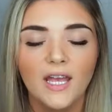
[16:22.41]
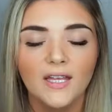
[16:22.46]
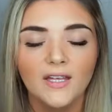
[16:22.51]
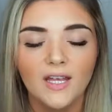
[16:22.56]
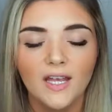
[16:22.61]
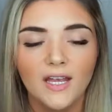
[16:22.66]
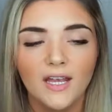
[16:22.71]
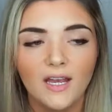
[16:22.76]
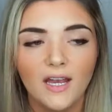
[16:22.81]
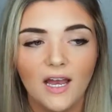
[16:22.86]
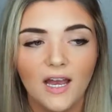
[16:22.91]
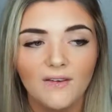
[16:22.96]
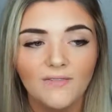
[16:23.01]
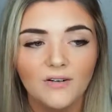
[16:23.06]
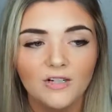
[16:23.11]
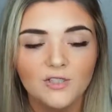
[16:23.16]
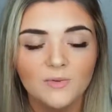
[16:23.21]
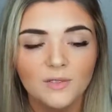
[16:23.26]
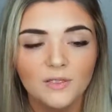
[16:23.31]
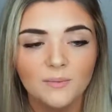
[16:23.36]
And like, I've
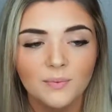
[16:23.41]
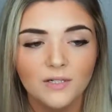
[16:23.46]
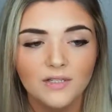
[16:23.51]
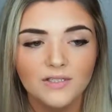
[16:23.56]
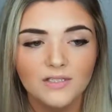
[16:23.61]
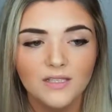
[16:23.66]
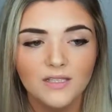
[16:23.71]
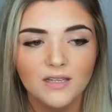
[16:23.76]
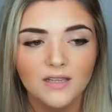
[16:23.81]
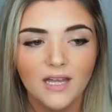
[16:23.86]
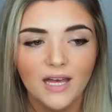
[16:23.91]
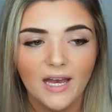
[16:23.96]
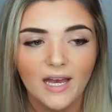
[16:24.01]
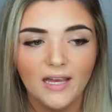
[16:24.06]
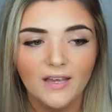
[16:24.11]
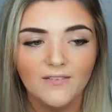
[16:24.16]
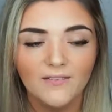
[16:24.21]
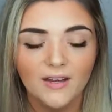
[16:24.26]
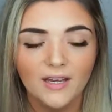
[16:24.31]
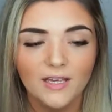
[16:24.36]
always been the person
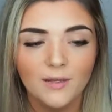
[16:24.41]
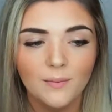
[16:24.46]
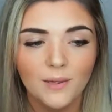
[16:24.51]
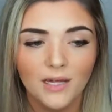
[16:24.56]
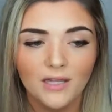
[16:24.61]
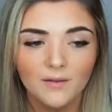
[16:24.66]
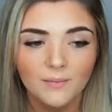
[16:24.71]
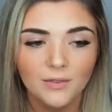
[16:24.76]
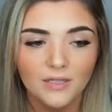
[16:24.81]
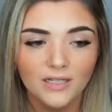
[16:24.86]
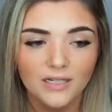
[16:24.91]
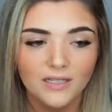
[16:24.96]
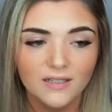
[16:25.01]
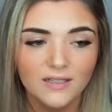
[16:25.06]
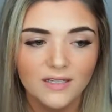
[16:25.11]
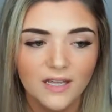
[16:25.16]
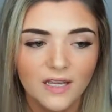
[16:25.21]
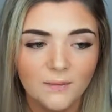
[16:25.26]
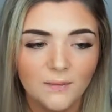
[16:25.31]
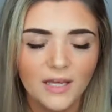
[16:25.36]
that if I eat bad at the beginning of
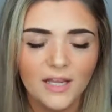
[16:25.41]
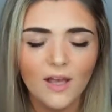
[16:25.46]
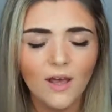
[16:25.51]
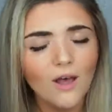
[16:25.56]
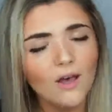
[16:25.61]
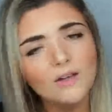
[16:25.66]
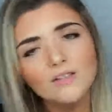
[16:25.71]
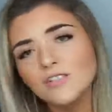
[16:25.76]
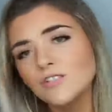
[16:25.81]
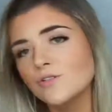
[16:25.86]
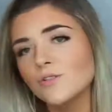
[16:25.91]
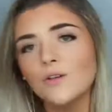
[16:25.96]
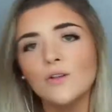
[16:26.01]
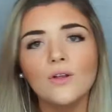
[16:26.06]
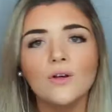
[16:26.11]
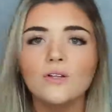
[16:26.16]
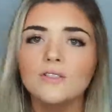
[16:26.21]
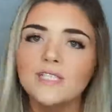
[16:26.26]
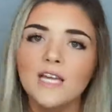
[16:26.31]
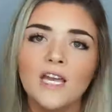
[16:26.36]
the day, I'm like, oh, just throw
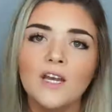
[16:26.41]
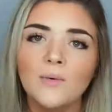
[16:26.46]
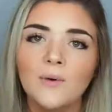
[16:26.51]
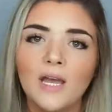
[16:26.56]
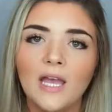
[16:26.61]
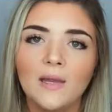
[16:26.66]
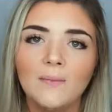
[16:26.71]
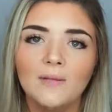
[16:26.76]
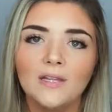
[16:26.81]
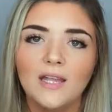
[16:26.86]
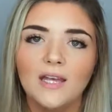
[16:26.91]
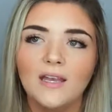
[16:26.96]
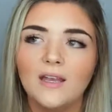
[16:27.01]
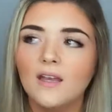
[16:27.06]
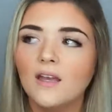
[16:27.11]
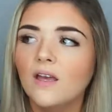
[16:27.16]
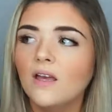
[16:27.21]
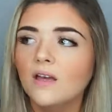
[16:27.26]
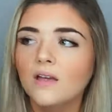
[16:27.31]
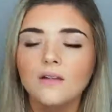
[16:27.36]
the whole day away. But
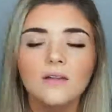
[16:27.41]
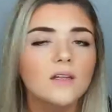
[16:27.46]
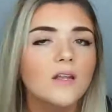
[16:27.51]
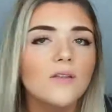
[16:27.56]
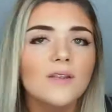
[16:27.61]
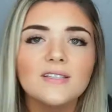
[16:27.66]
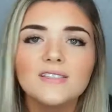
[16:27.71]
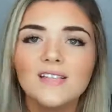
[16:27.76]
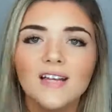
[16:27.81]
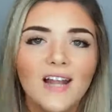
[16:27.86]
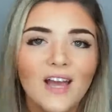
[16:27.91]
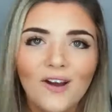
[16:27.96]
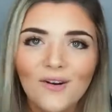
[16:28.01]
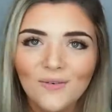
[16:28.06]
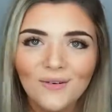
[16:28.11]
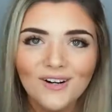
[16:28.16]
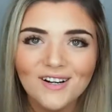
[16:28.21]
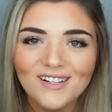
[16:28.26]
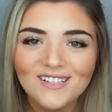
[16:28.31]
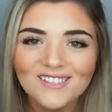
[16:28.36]
like, no, that's not
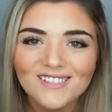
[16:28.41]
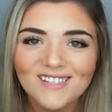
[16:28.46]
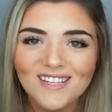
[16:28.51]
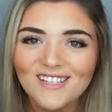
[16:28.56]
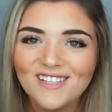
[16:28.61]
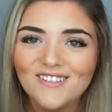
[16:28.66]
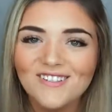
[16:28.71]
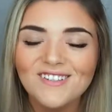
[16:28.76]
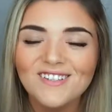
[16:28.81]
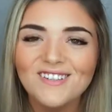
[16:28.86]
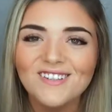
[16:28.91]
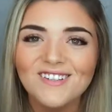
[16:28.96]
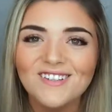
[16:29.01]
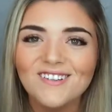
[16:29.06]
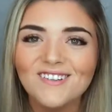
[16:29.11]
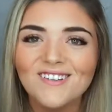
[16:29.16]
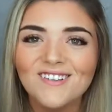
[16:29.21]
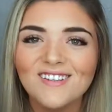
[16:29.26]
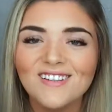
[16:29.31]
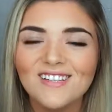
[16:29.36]
how it works. Like you can
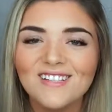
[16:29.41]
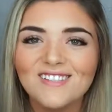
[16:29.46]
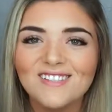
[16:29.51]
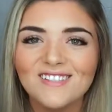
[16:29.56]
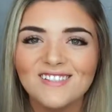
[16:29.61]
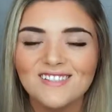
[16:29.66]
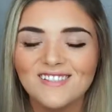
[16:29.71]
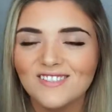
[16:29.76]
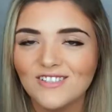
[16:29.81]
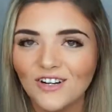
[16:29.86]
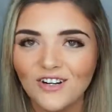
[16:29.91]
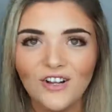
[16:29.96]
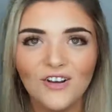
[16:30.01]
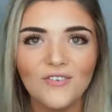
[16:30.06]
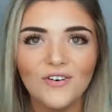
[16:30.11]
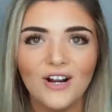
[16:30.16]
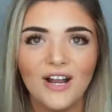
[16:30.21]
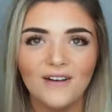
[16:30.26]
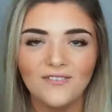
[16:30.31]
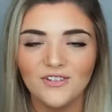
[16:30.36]
literally just start
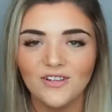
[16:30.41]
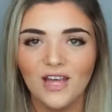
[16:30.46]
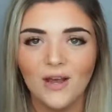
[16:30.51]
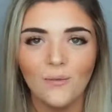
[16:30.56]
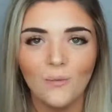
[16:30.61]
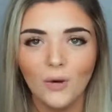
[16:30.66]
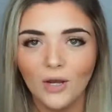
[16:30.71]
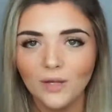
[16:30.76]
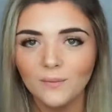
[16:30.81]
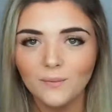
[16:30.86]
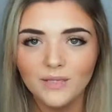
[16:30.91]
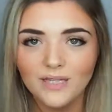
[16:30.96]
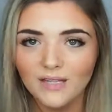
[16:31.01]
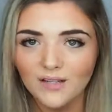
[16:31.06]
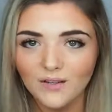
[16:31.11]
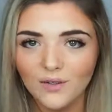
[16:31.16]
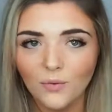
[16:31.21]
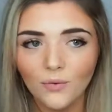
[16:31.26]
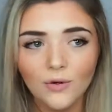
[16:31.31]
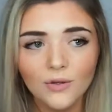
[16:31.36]
over after that one
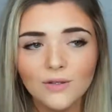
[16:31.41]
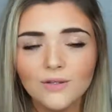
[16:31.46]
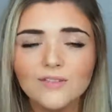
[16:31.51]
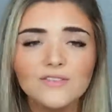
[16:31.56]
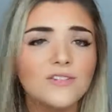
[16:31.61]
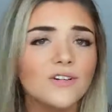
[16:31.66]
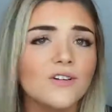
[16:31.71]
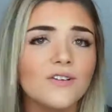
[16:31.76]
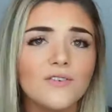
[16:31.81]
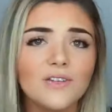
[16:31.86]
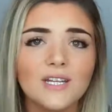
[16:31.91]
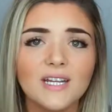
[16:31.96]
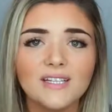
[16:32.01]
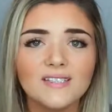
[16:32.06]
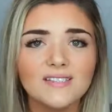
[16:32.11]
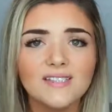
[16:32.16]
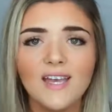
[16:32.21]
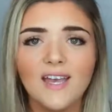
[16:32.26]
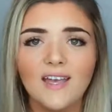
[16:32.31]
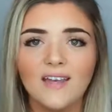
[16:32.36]
meal or you can start over the
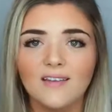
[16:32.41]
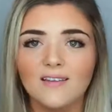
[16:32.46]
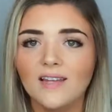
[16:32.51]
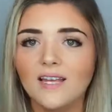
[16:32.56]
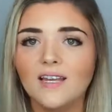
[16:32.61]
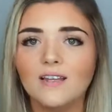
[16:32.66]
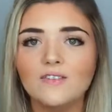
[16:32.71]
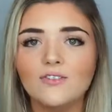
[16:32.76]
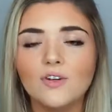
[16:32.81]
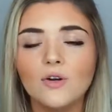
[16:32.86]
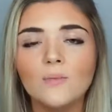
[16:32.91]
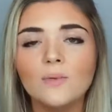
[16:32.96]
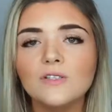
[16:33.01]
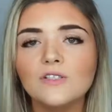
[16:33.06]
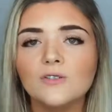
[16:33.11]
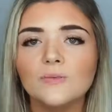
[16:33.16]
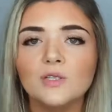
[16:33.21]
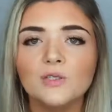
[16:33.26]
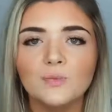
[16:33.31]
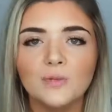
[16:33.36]
next day. Like don't
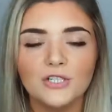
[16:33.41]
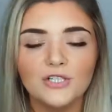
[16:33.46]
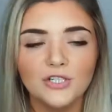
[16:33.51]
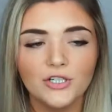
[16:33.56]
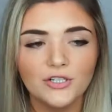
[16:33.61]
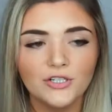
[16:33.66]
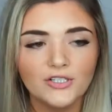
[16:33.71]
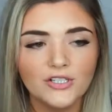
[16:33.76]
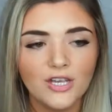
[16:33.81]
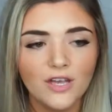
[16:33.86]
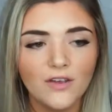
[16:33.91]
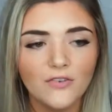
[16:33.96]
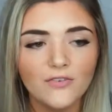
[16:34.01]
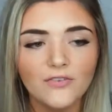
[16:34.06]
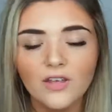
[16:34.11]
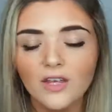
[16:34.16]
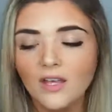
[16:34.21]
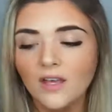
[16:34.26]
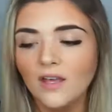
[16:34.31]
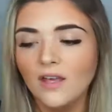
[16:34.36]
put so much pressure on
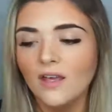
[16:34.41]
yourself